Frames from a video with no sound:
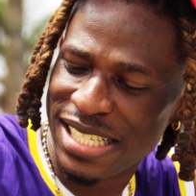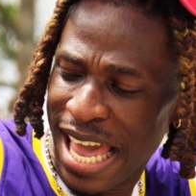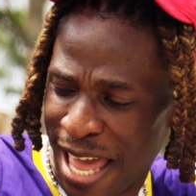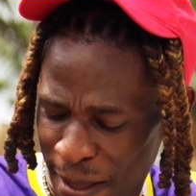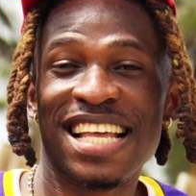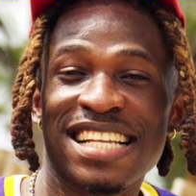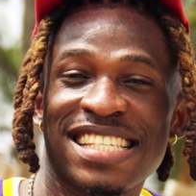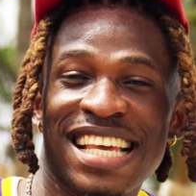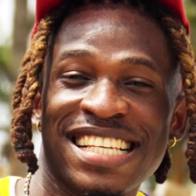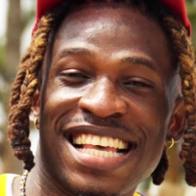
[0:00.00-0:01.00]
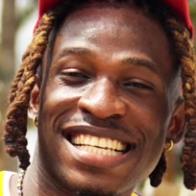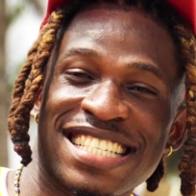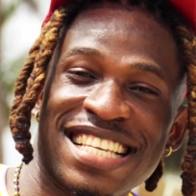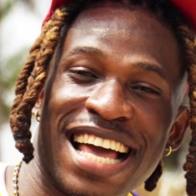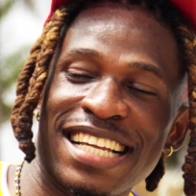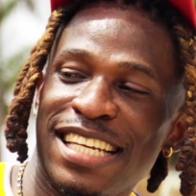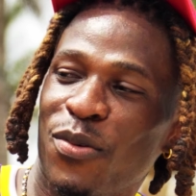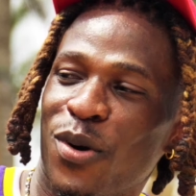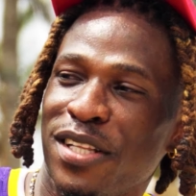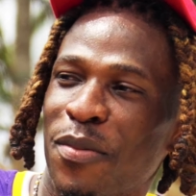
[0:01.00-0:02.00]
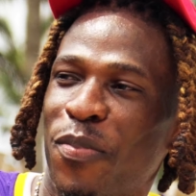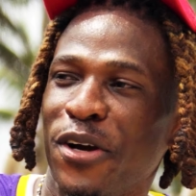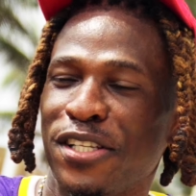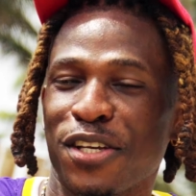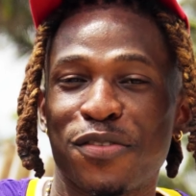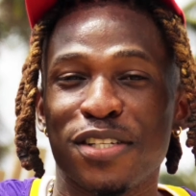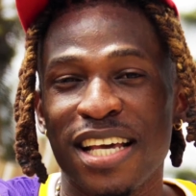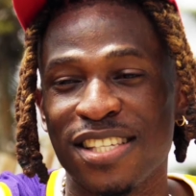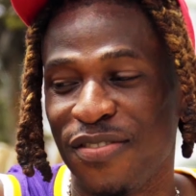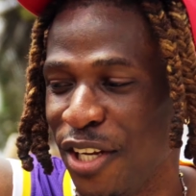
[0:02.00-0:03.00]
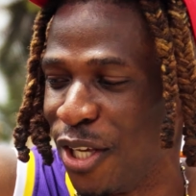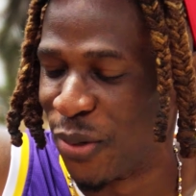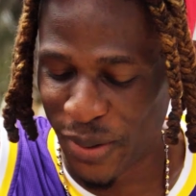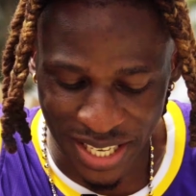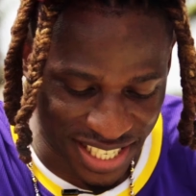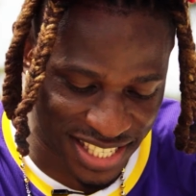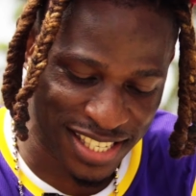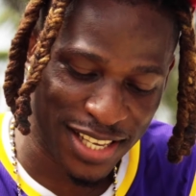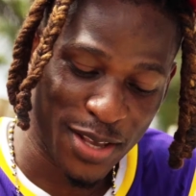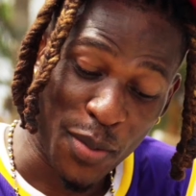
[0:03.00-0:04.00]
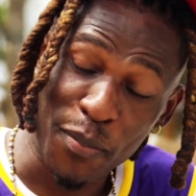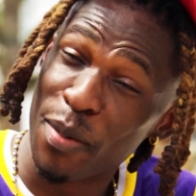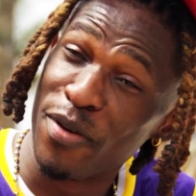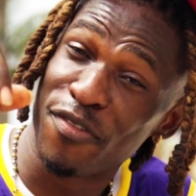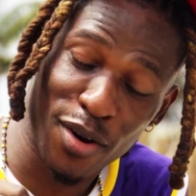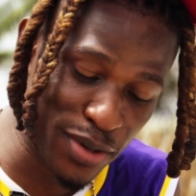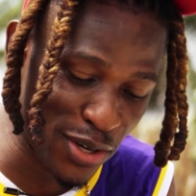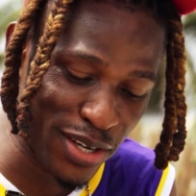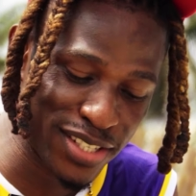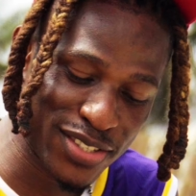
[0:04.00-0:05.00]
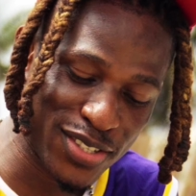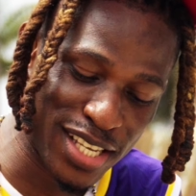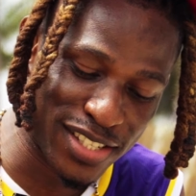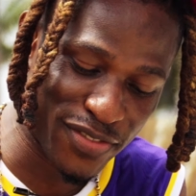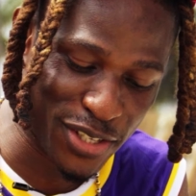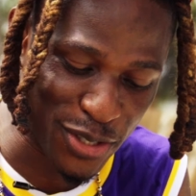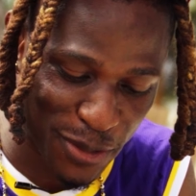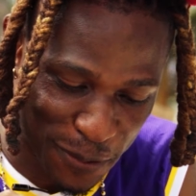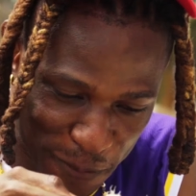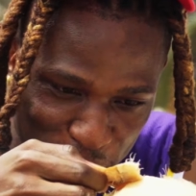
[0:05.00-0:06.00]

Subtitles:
yeah, that is exactly what the point of today's video is. But before we go into today's video,